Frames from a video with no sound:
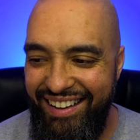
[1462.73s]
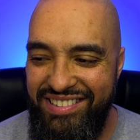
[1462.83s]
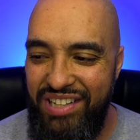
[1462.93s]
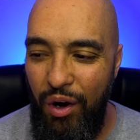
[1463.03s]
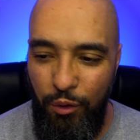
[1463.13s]

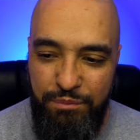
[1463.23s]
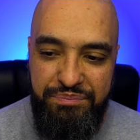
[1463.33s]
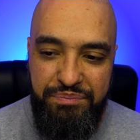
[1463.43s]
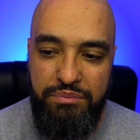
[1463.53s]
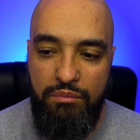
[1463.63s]
so
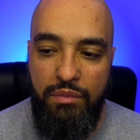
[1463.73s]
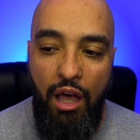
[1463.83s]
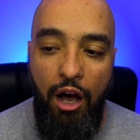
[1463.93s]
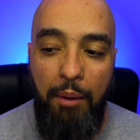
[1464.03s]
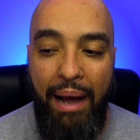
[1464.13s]

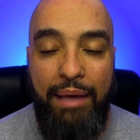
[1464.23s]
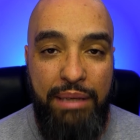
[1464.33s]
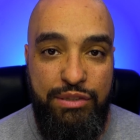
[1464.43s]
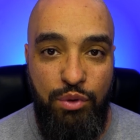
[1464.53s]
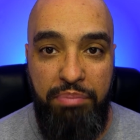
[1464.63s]
uh, Mike
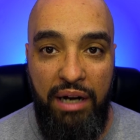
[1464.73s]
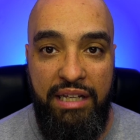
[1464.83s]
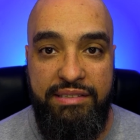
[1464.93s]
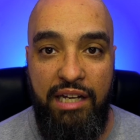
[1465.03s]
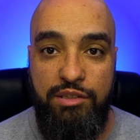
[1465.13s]
meets with Bunny
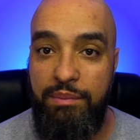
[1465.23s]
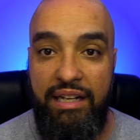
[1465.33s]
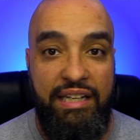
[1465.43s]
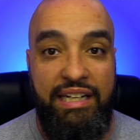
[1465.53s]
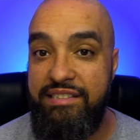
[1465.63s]
and tells him that
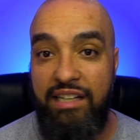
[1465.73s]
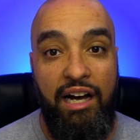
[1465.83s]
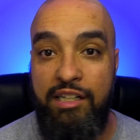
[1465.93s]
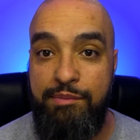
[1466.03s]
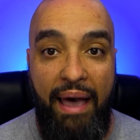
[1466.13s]
he needs the
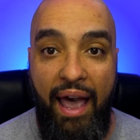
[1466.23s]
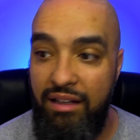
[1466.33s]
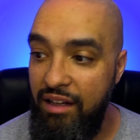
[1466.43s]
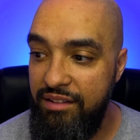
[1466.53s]
guns back.